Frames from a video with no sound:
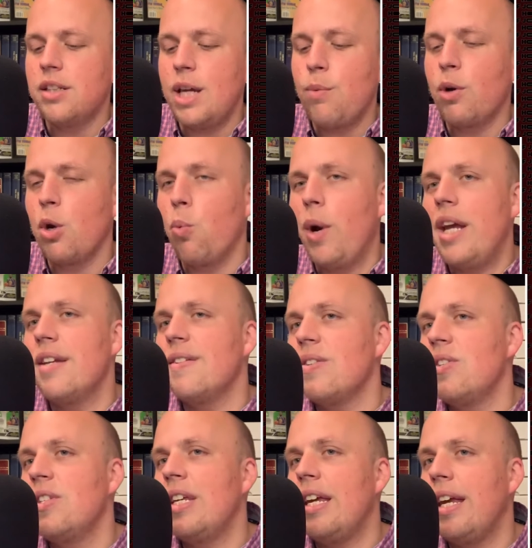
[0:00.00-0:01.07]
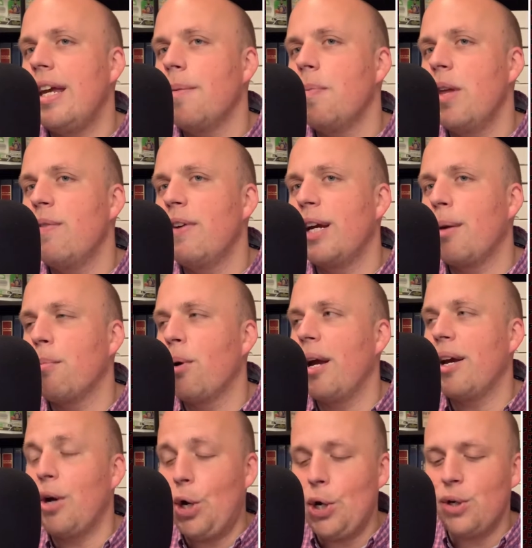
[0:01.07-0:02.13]
they want to wait and see if it can break
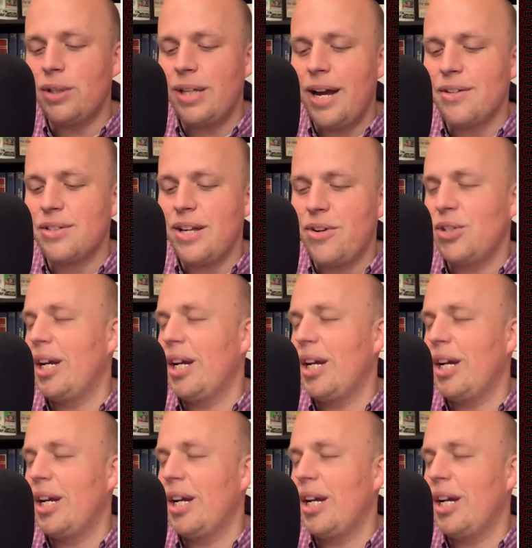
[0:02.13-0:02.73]
$100,000.